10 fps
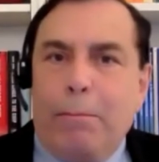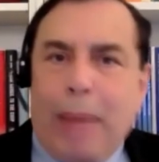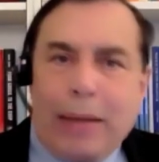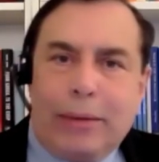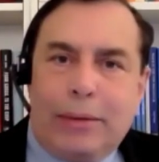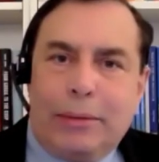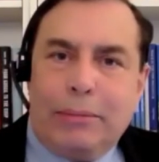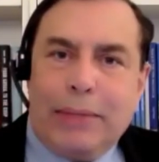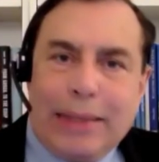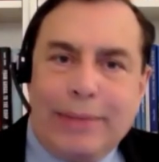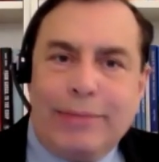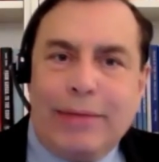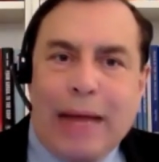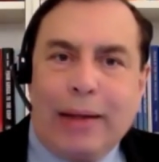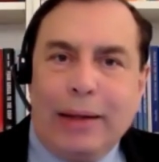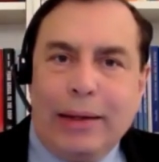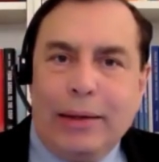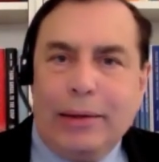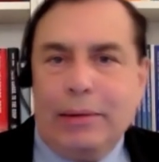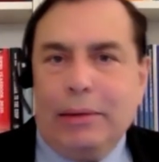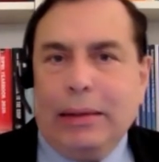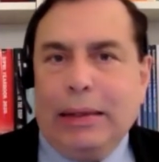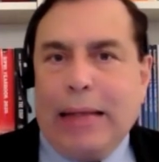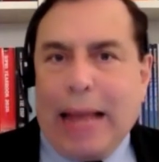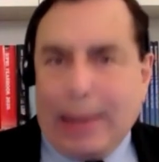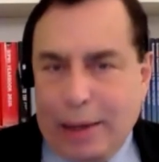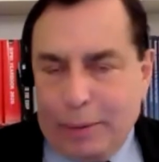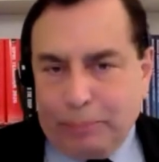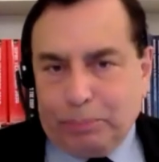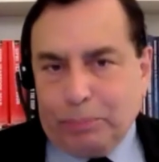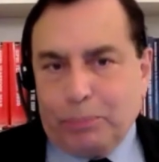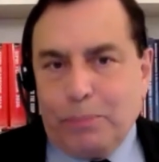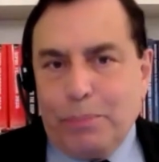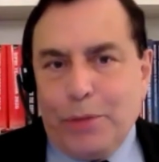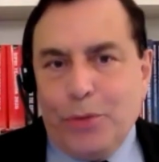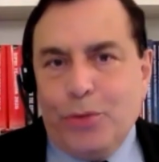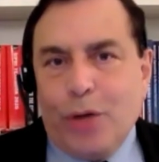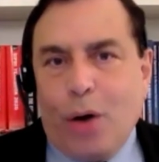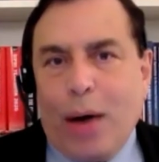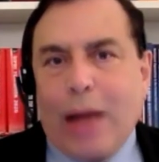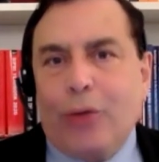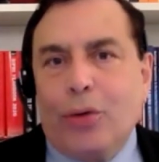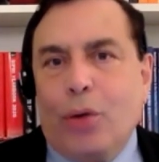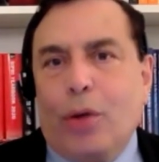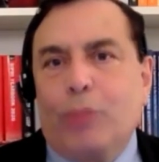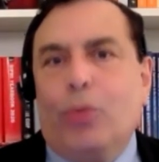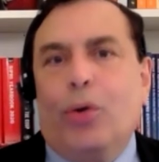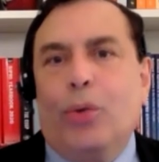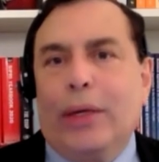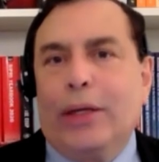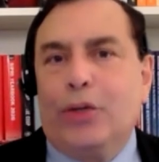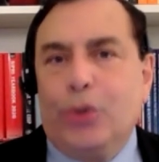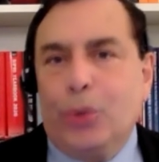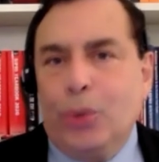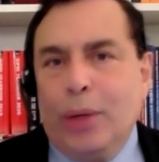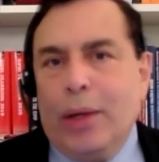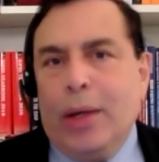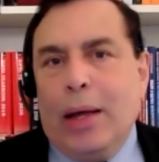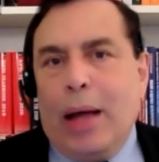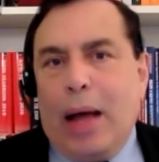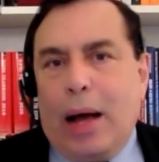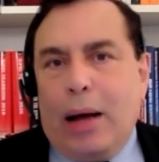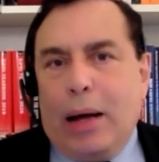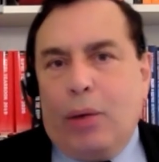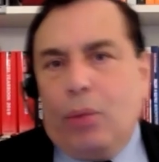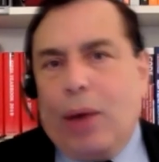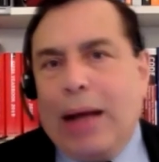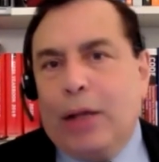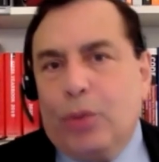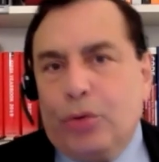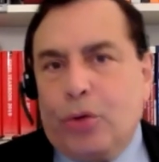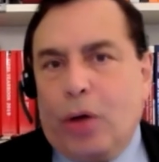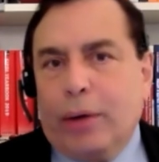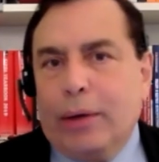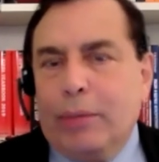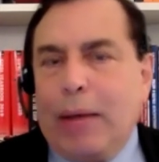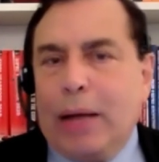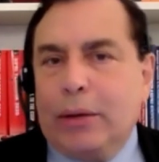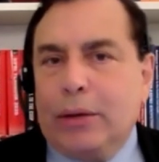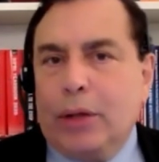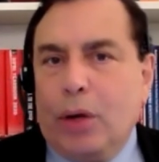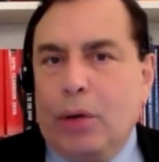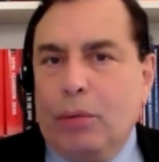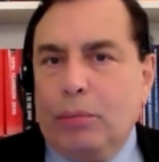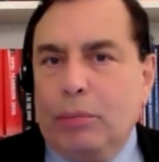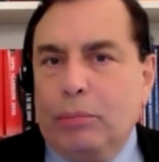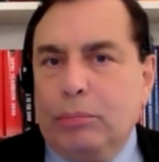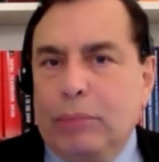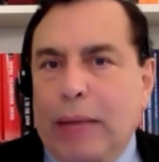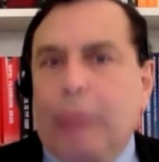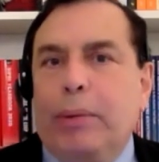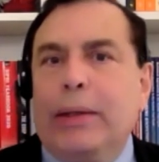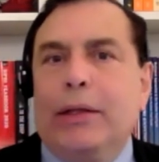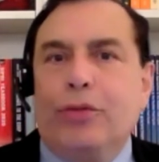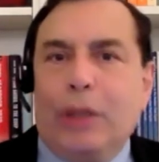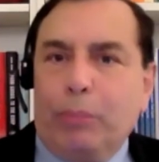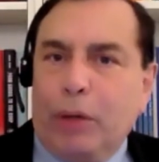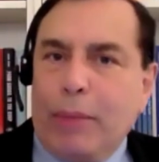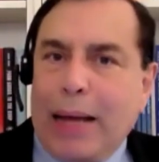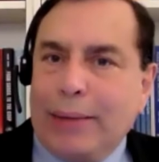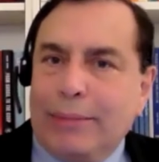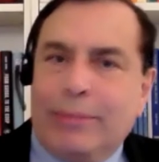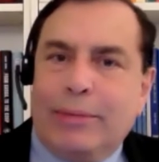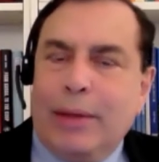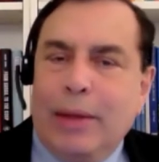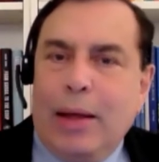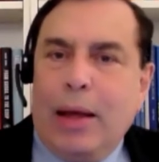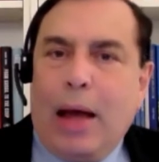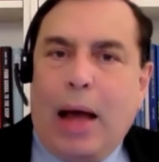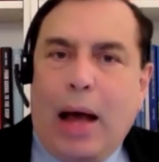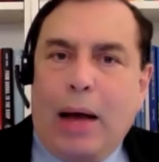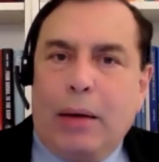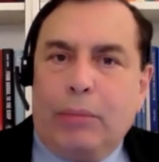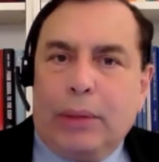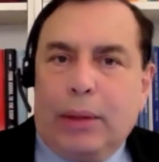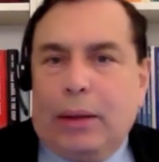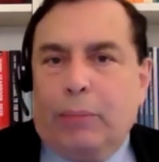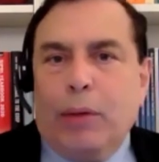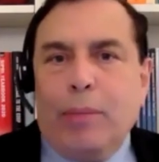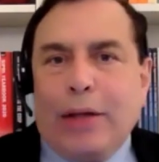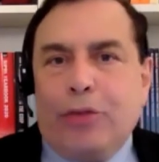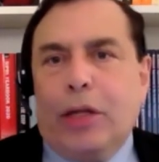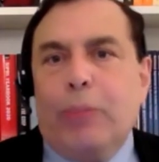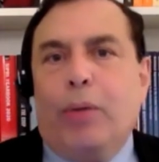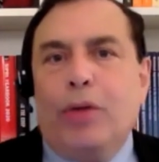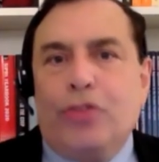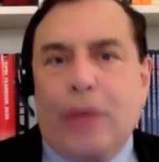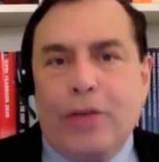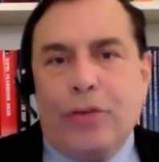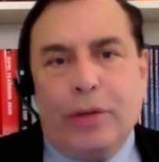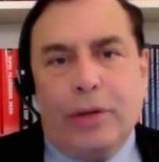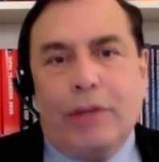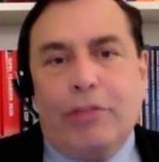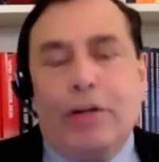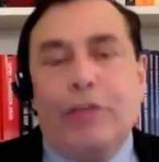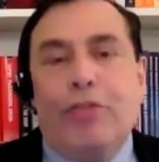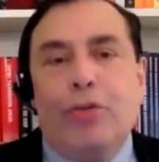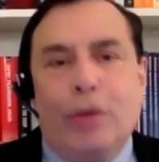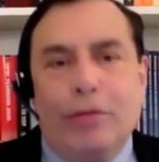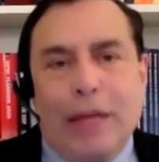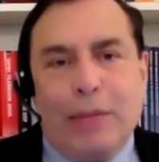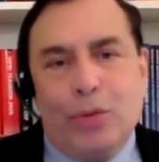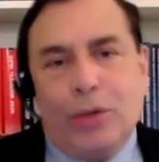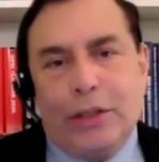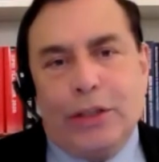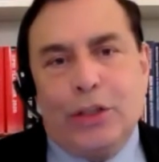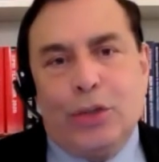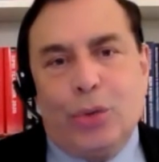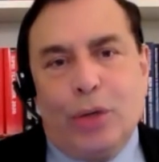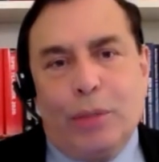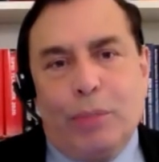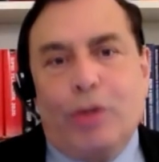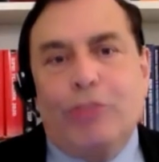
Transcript: but it is sadly lacking. So I don't know what more we can do. While I was talking about, you know, helping these diplomats, but the diplomats keep on changing. There are very few of them who continue on the